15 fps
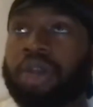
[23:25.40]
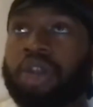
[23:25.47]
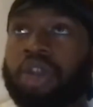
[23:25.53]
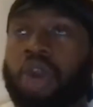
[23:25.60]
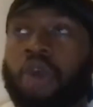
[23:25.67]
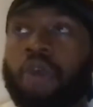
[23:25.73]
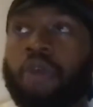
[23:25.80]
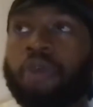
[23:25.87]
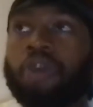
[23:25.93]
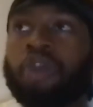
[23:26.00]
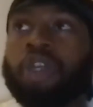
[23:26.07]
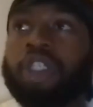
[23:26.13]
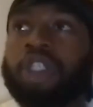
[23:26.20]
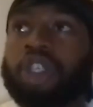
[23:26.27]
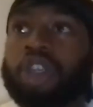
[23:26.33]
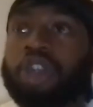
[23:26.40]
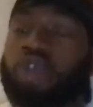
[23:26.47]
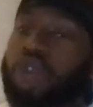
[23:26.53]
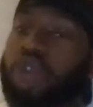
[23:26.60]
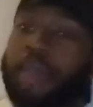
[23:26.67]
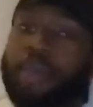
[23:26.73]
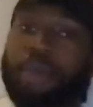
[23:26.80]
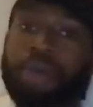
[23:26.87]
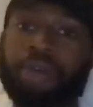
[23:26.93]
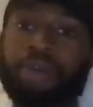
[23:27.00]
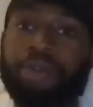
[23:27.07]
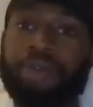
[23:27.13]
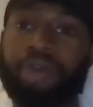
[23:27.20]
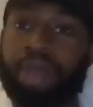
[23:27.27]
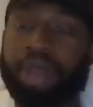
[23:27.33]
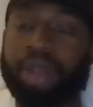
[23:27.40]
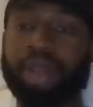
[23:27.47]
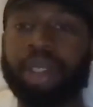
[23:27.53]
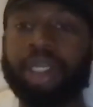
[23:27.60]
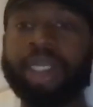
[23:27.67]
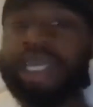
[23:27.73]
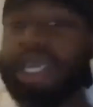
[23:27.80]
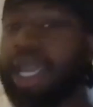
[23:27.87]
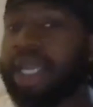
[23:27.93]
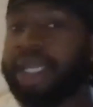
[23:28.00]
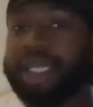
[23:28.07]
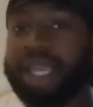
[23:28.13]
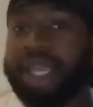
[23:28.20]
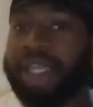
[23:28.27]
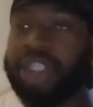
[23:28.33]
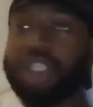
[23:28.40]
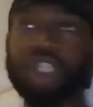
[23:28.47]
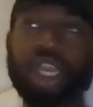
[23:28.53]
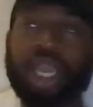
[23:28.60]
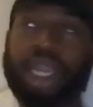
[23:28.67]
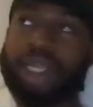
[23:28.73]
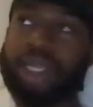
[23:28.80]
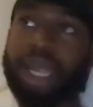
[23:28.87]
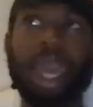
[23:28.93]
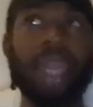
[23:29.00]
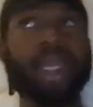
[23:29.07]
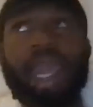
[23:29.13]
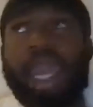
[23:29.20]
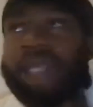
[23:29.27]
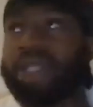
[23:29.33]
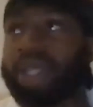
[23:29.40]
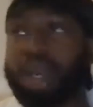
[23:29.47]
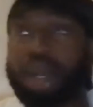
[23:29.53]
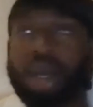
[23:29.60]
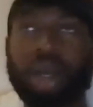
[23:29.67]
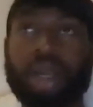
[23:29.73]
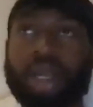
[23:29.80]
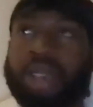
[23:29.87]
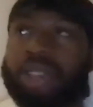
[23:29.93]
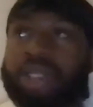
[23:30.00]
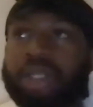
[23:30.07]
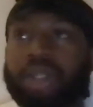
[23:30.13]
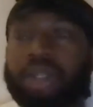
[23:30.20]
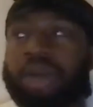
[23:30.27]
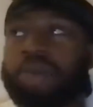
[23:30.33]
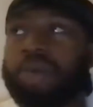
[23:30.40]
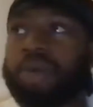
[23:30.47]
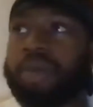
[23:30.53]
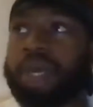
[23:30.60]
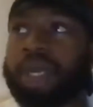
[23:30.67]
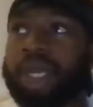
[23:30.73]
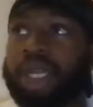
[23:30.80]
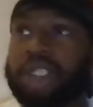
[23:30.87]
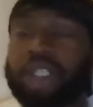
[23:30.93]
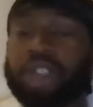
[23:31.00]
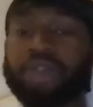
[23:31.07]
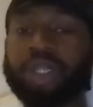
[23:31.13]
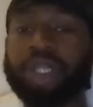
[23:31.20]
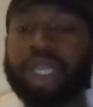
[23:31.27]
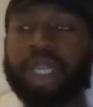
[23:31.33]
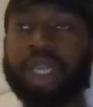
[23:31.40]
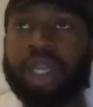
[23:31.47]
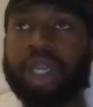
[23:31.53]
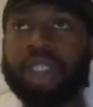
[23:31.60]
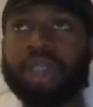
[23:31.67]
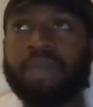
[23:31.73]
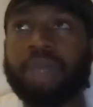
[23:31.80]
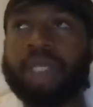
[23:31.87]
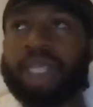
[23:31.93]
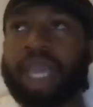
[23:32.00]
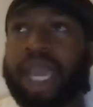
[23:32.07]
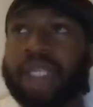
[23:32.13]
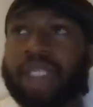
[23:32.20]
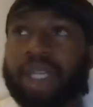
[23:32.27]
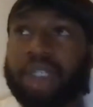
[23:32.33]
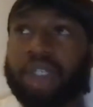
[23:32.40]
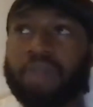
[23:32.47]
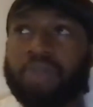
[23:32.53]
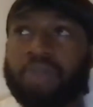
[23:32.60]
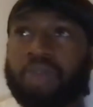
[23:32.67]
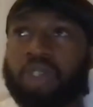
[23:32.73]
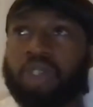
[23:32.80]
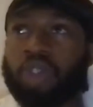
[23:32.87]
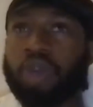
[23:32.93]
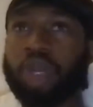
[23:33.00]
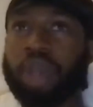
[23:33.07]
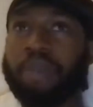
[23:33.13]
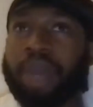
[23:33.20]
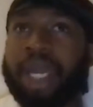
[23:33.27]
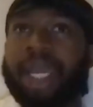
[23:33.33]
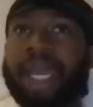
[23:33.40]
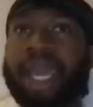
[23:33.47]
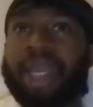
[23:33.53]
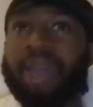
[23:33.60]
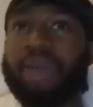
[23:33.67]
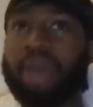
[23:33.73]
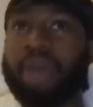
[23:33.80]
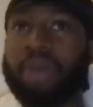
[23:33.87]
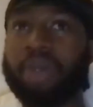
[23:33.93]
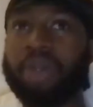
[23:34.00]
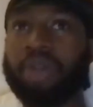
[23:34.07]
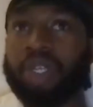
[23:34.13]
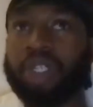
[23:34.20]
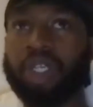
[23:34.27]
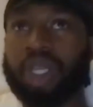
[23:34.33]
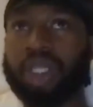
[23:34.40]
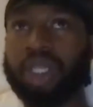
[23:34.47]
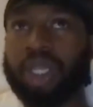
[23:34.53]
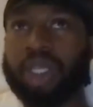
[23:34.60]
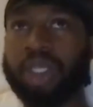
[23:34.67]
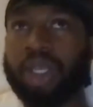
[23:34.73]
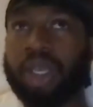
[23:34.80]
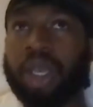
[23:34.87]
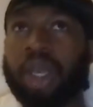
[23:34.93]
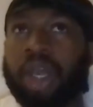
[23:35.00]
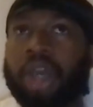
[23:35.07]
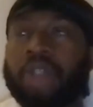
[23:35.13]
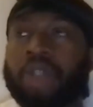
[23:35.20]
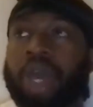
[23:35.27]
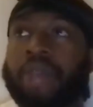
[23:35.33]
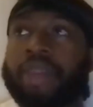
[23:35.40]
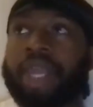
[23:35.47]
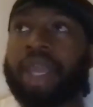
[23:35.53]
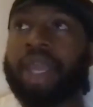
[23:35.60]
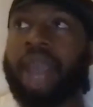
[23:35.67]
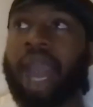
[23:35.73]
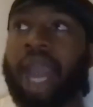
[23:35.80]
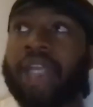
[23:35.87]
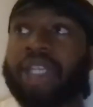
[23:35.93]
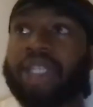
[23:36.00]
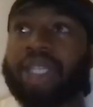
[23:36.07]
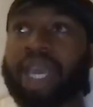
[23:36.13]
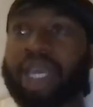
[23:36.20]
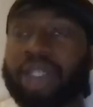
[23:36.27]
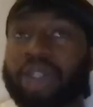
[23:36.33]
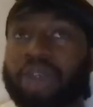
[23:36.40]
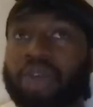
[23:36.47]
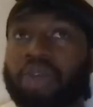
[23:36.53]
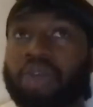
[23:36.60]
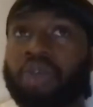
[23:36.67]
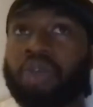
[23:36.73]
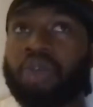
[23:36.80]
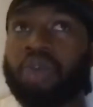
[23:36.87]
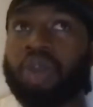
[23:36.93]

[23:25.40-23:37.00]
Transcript: don't fall into the trap of ying this, ching that, gang. Come on, man, that's just ridiculous. Plus, I had such a broad sonic palette anyway, it wouldn't do it justice. So I think I just had to.